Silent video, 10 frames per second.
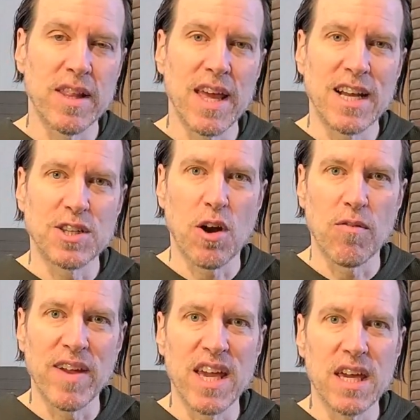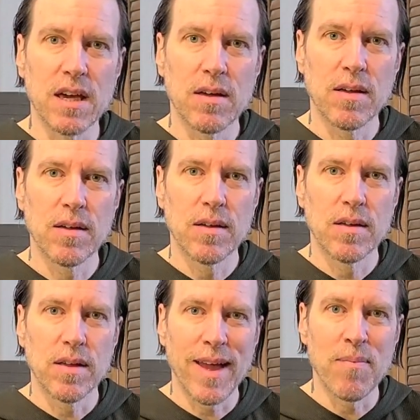the SRV
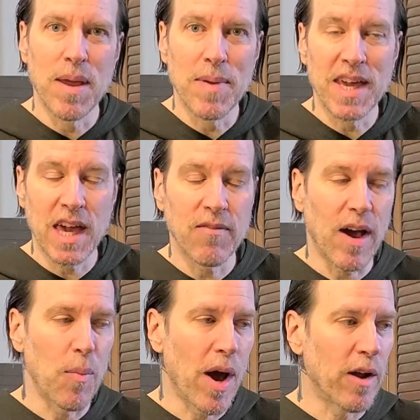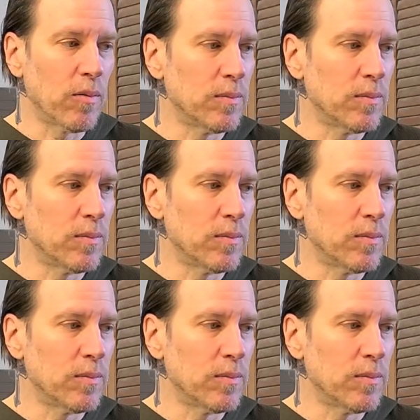and B.B. King vibrato.